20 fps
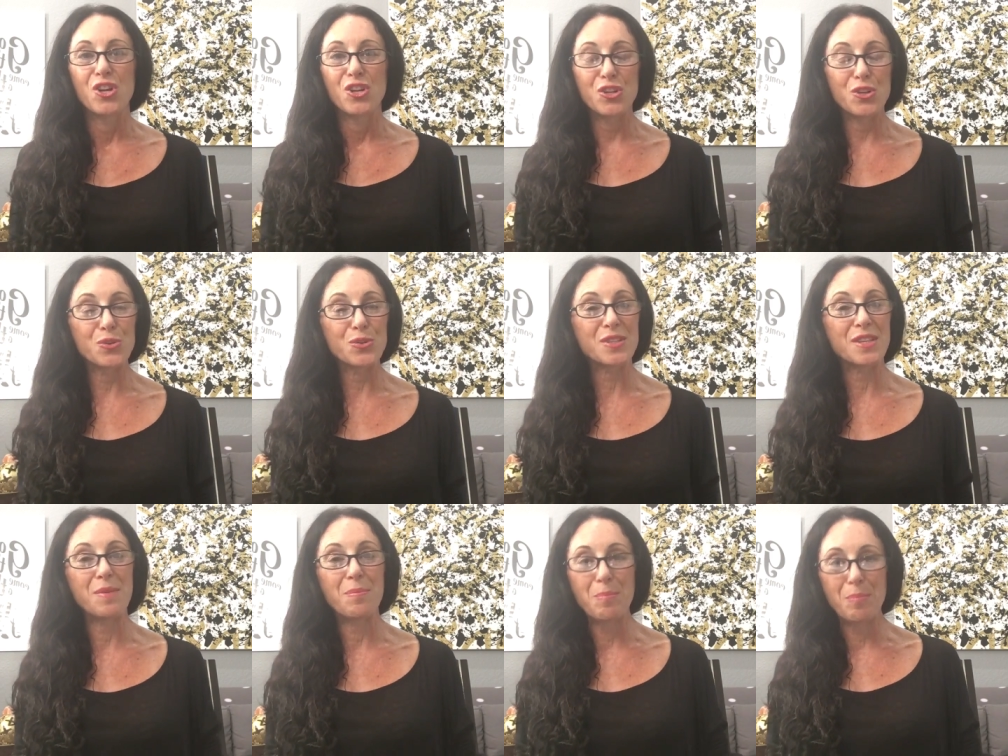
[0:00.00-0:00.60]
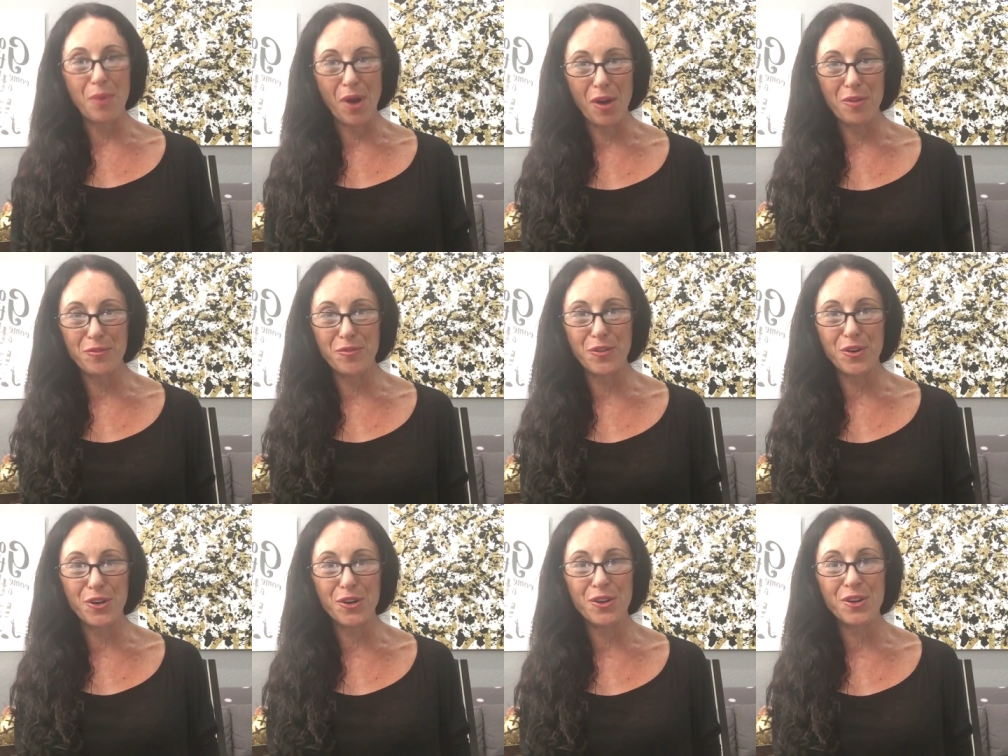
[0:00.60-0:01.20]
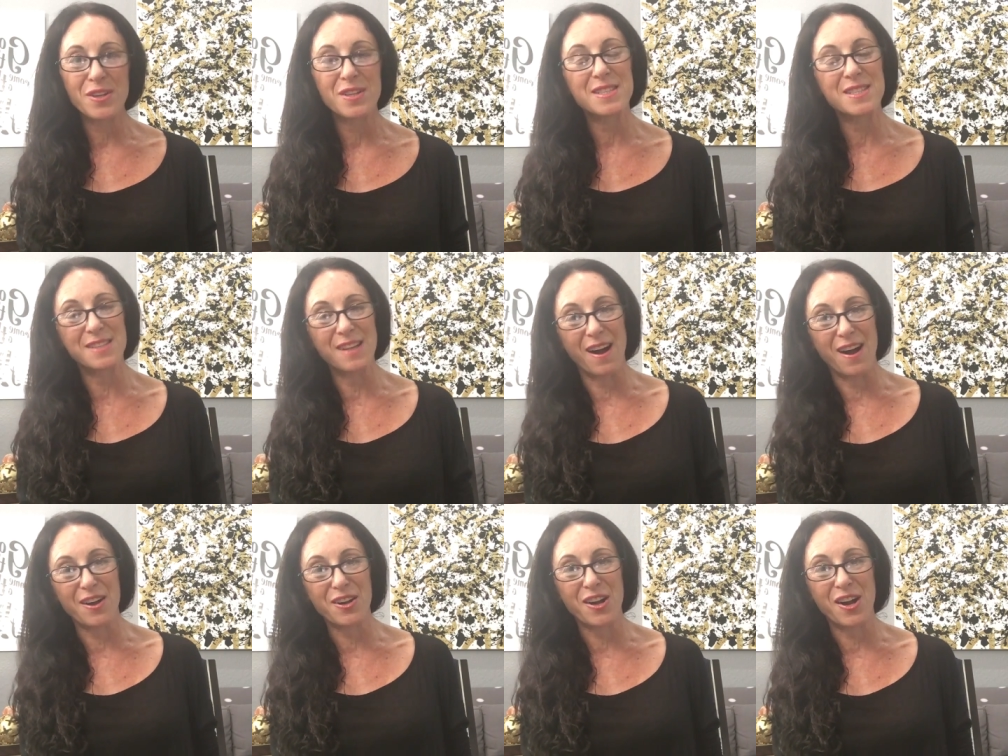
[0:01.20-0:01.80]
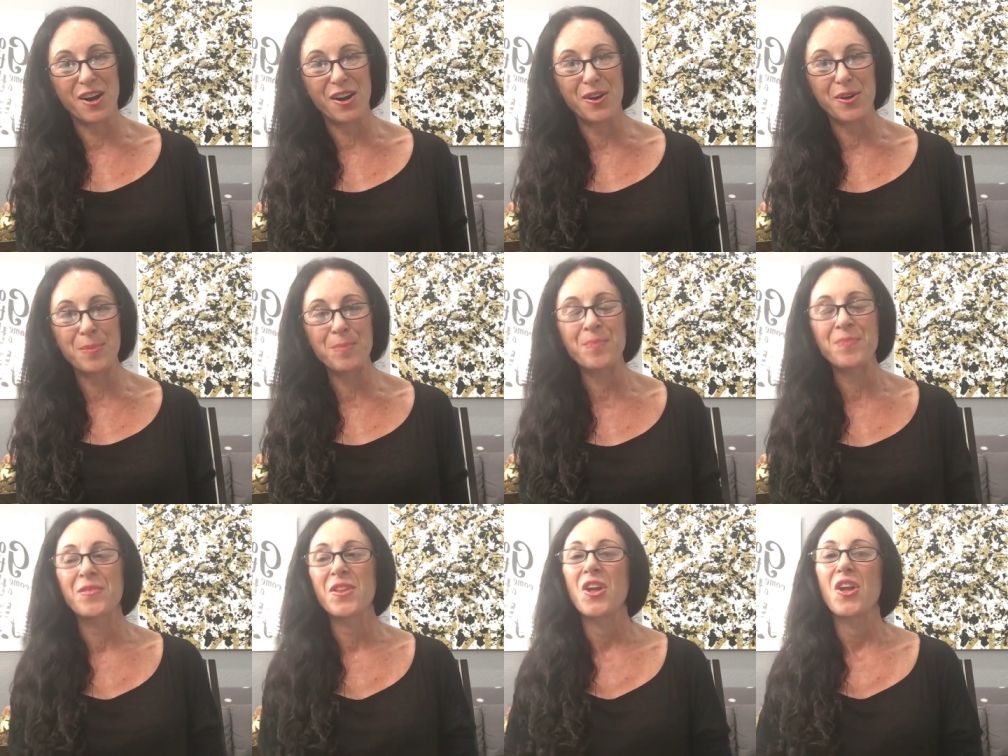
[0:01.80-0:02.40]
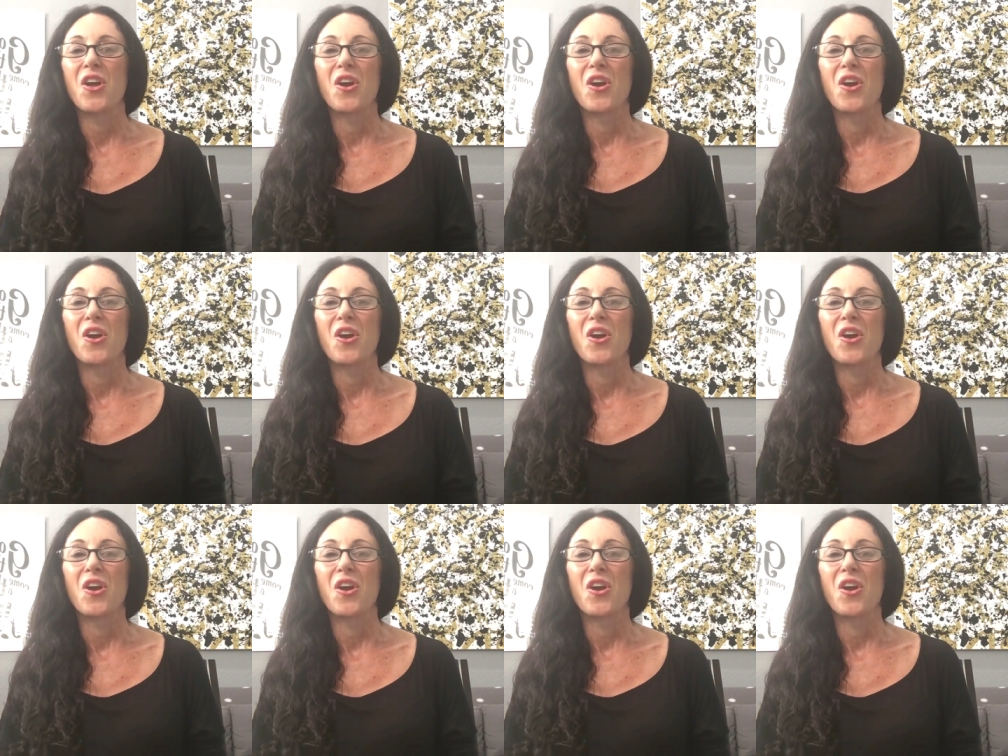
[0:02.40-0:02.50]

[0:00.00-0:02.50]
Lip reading: using buffer.com